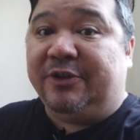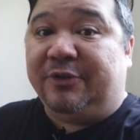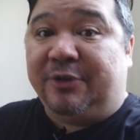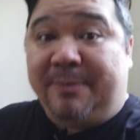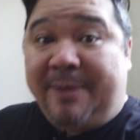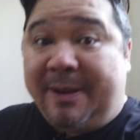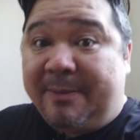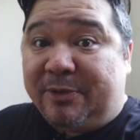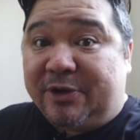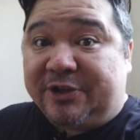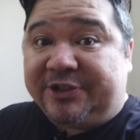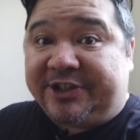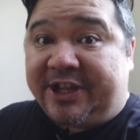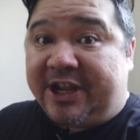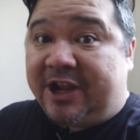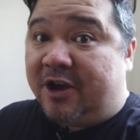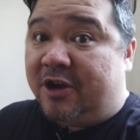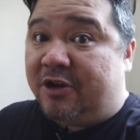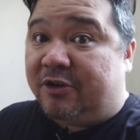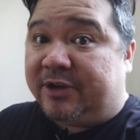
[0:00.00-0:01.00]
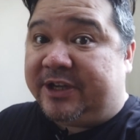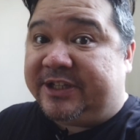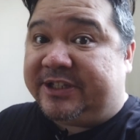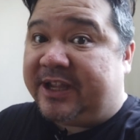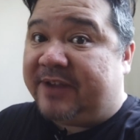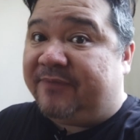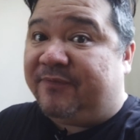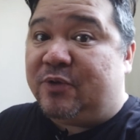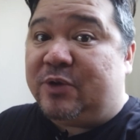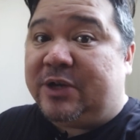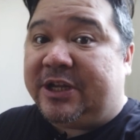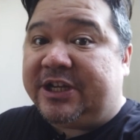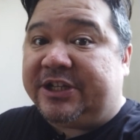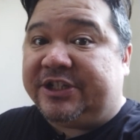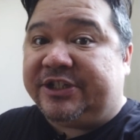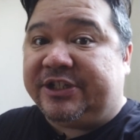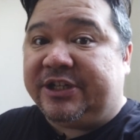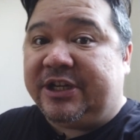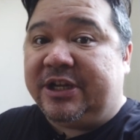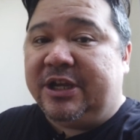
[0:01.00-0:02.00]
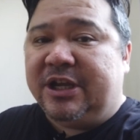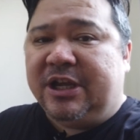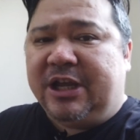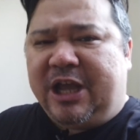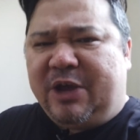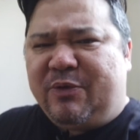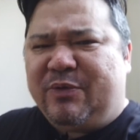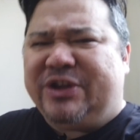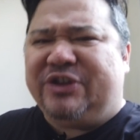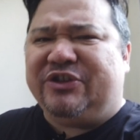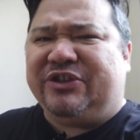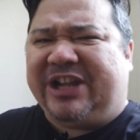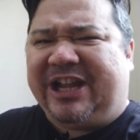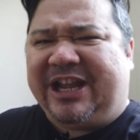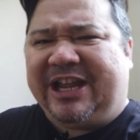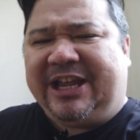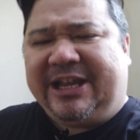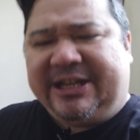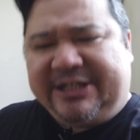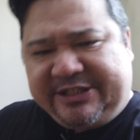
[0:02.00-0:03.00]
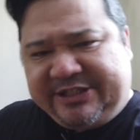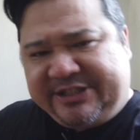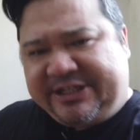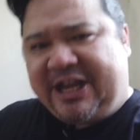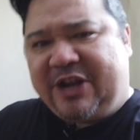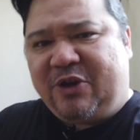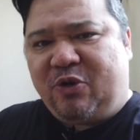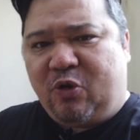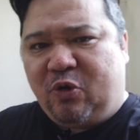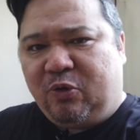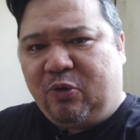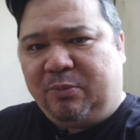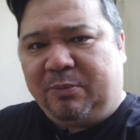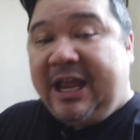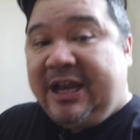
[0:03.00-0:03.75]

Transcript: Remember, stay hungry, stay foolish, and when you can, stay home.